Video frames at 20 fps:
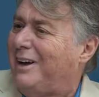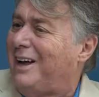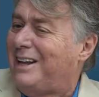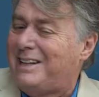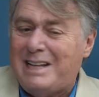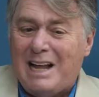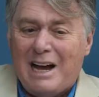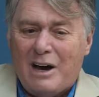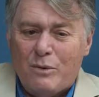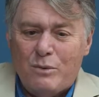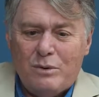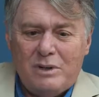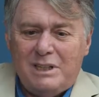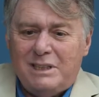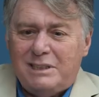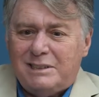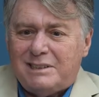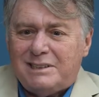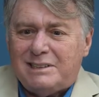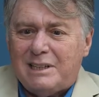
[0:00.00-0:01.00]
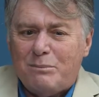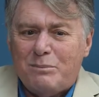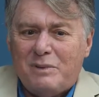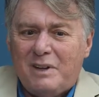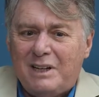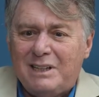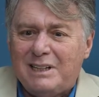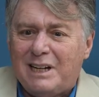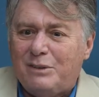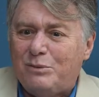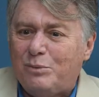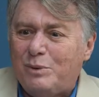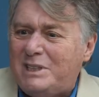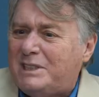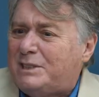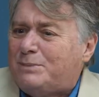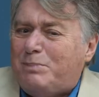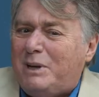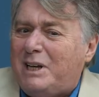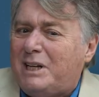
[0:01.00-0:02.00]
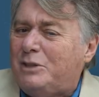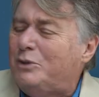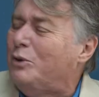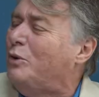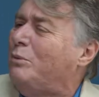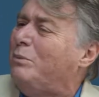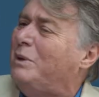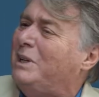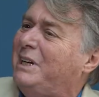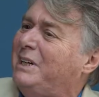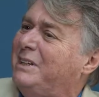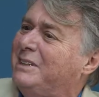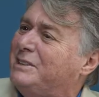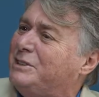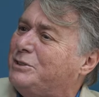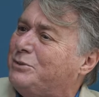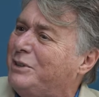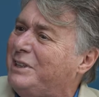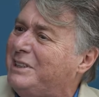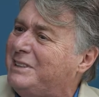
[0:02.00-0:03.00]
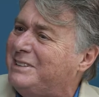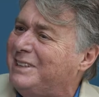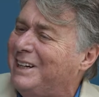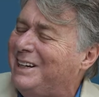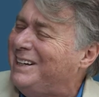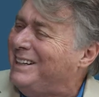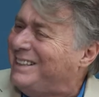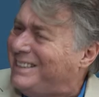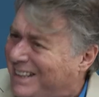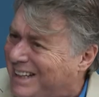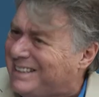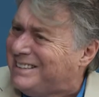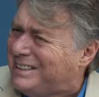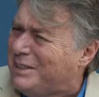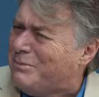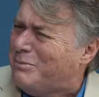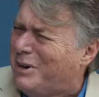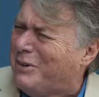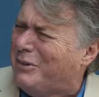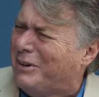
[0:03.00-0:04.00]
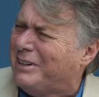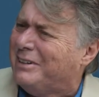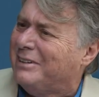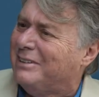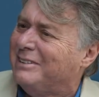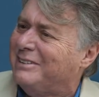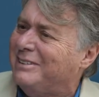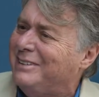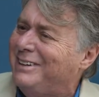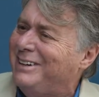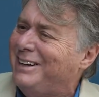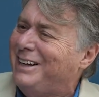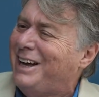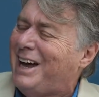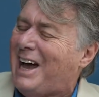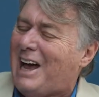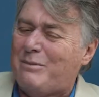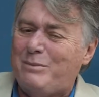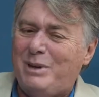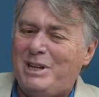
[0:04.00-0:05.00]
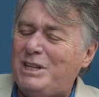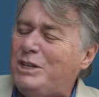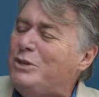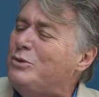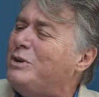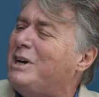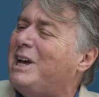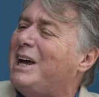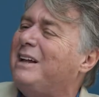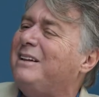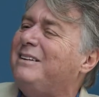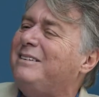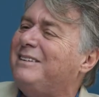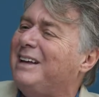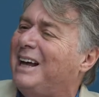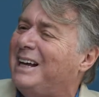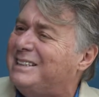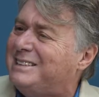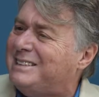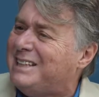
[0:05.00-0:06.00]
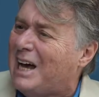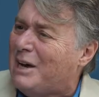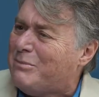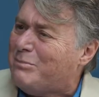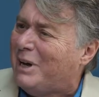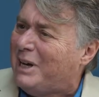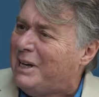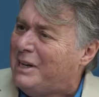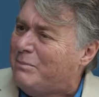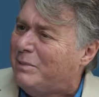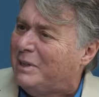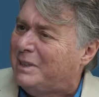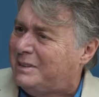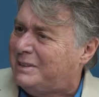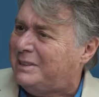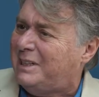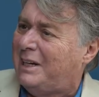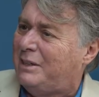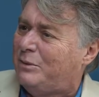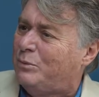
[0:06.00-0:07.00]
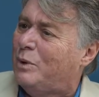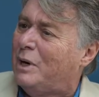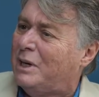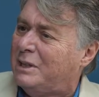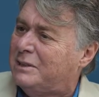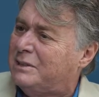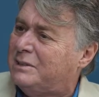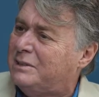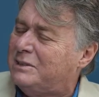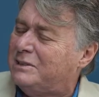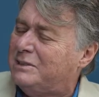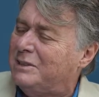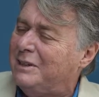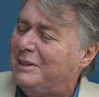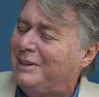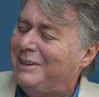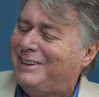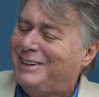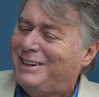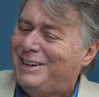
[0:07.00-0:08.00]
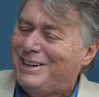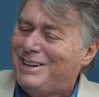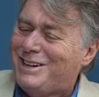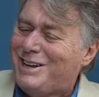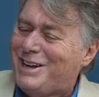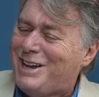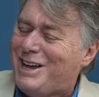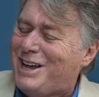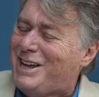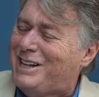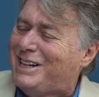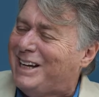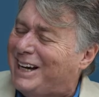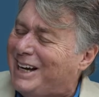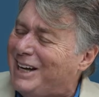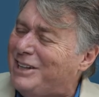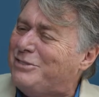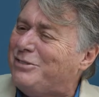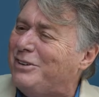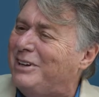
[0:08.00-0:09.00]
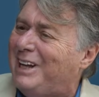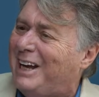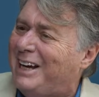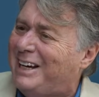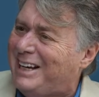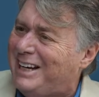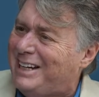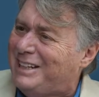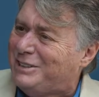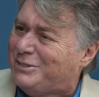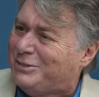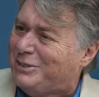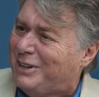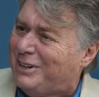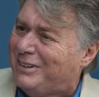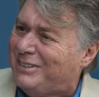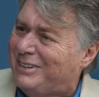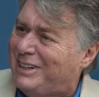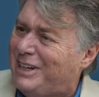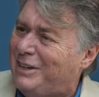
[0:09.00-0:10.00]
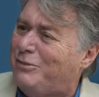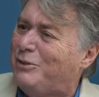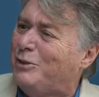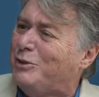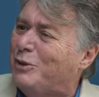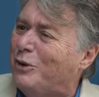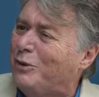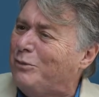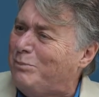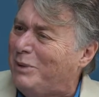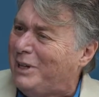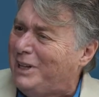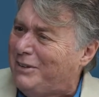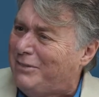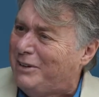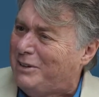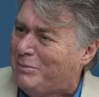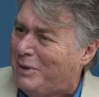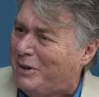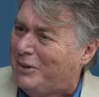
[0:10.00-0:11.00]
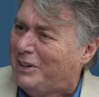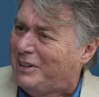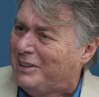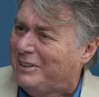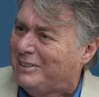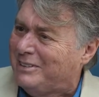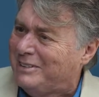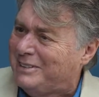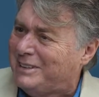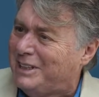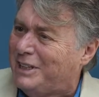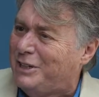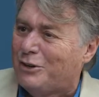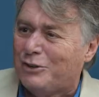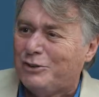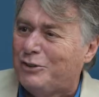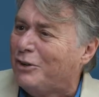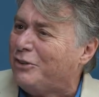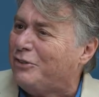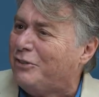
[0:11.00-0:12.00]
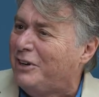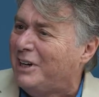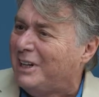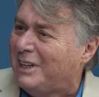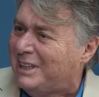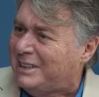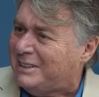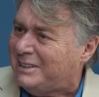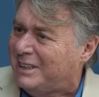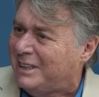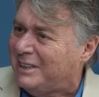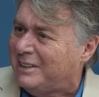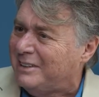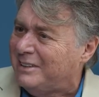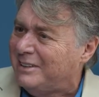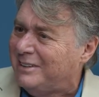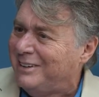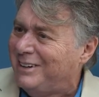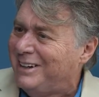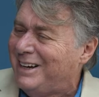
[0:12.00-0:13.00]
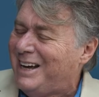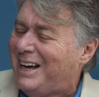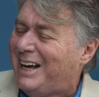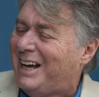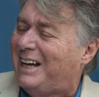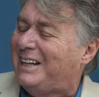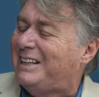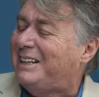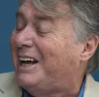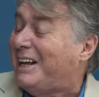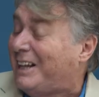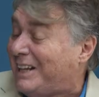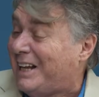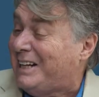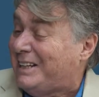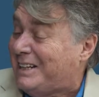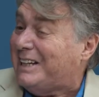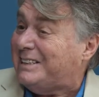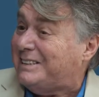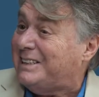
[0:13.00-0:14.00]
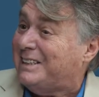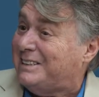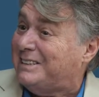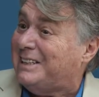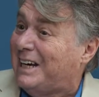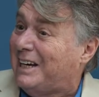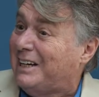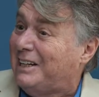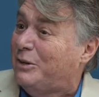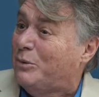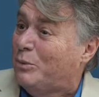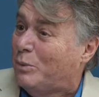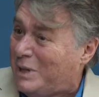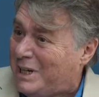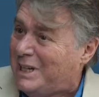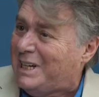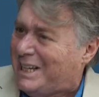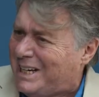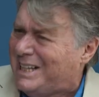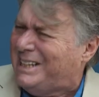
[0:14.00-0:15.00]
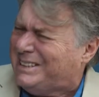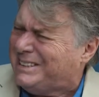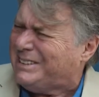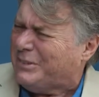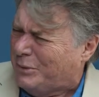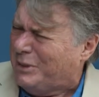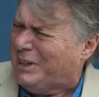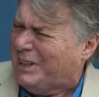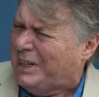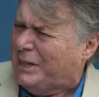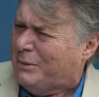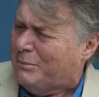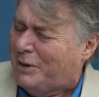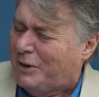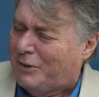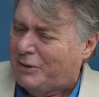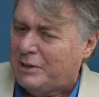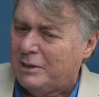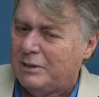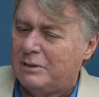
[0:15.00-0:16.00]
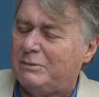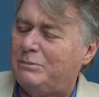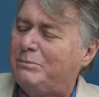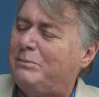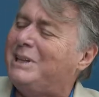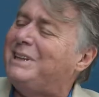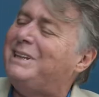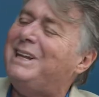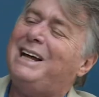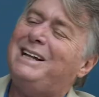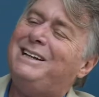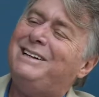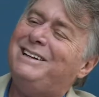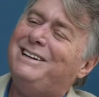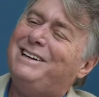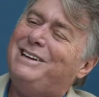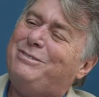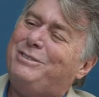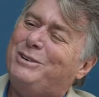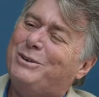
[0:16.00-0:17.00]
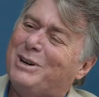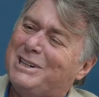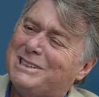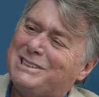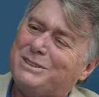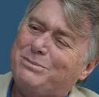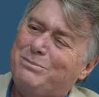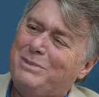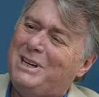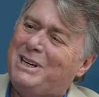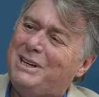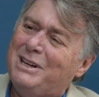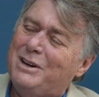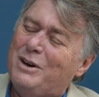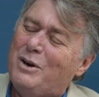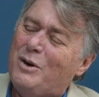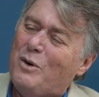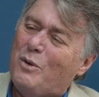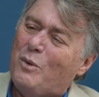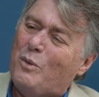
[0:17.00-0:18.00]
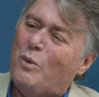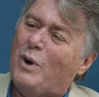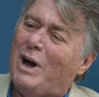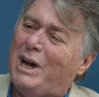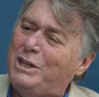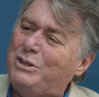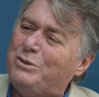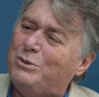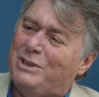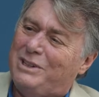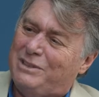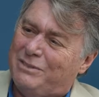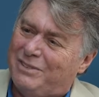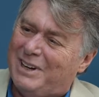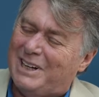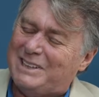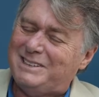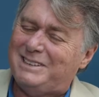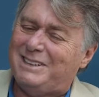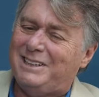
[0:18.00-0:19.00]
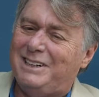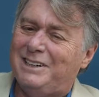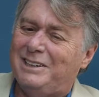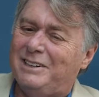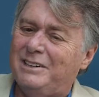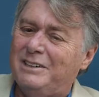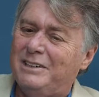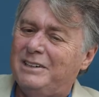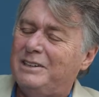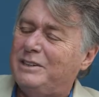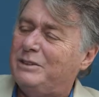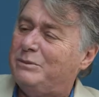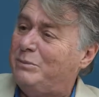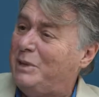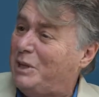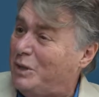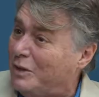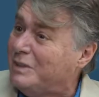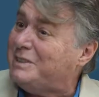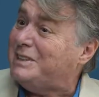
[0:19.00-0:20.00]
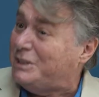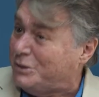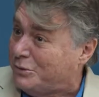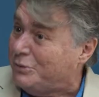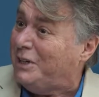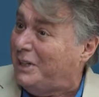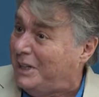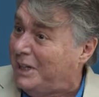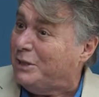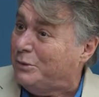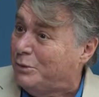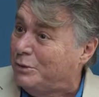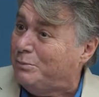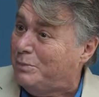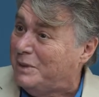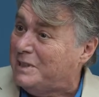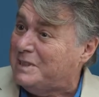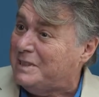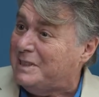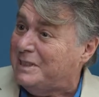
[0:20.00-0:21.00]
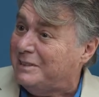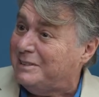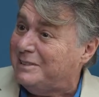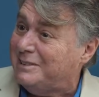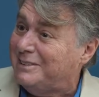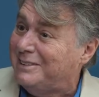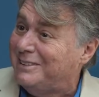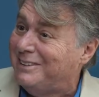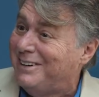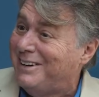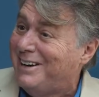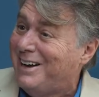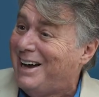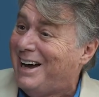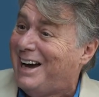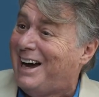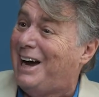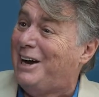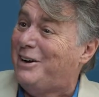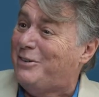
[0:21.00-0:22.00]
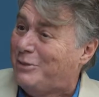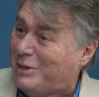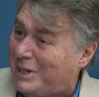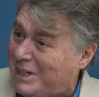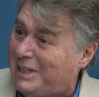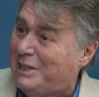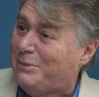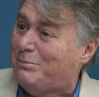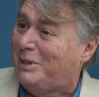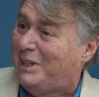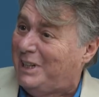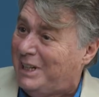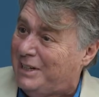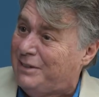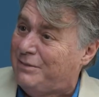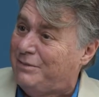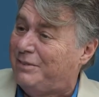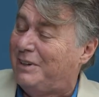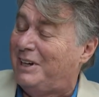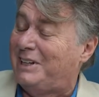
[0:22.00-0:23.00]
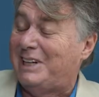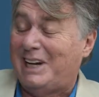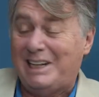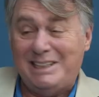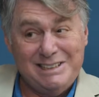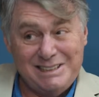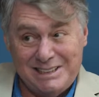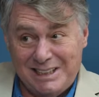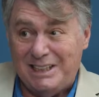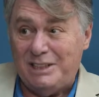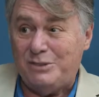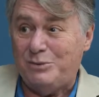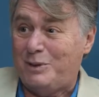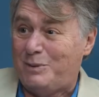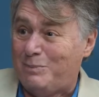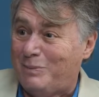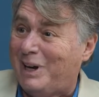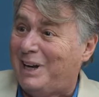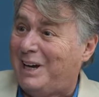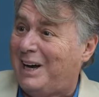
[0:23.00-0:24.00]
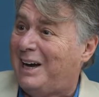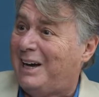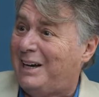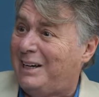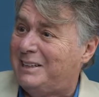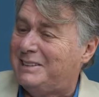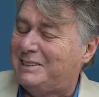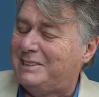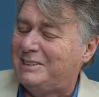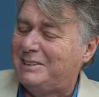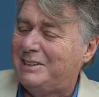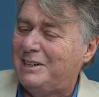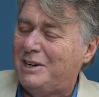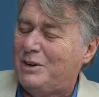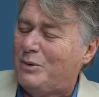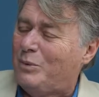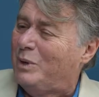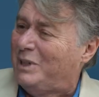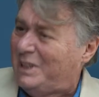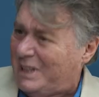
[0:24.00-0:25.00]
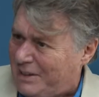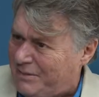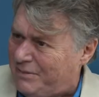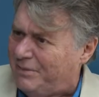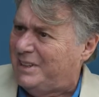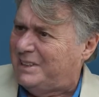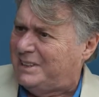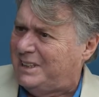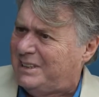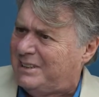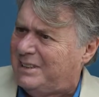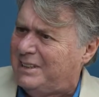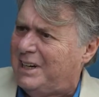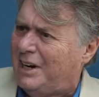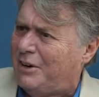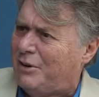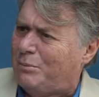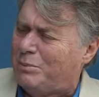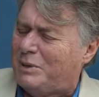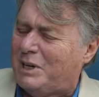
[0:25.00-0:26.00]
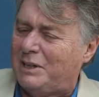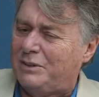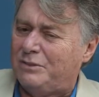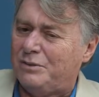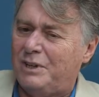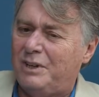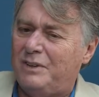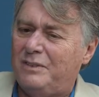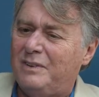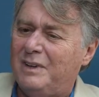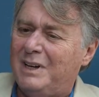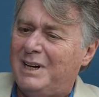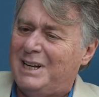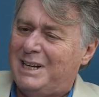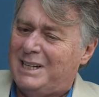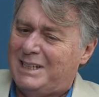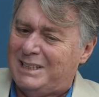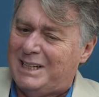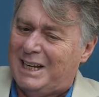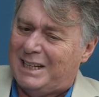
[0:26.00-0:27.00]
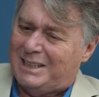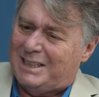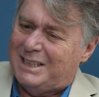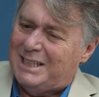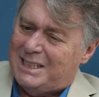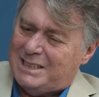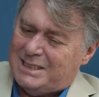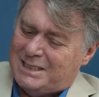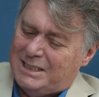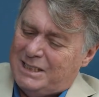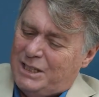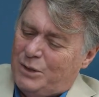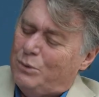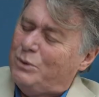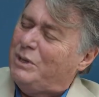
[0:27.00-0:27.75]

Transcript: now it's something that we speak normally in the streets that's a miracle. I mean, you can't, as Abba Eban said once, in a country like Israel, if you don't believe in miracles, you're not realistic. Right. And, and, and, that's exactly, we, it's really a miracle. But then, if you ask me why to invest here, because it's really a good business. Mm. I really believe, and I see it with my eyes when I visit the Arab countries, that this new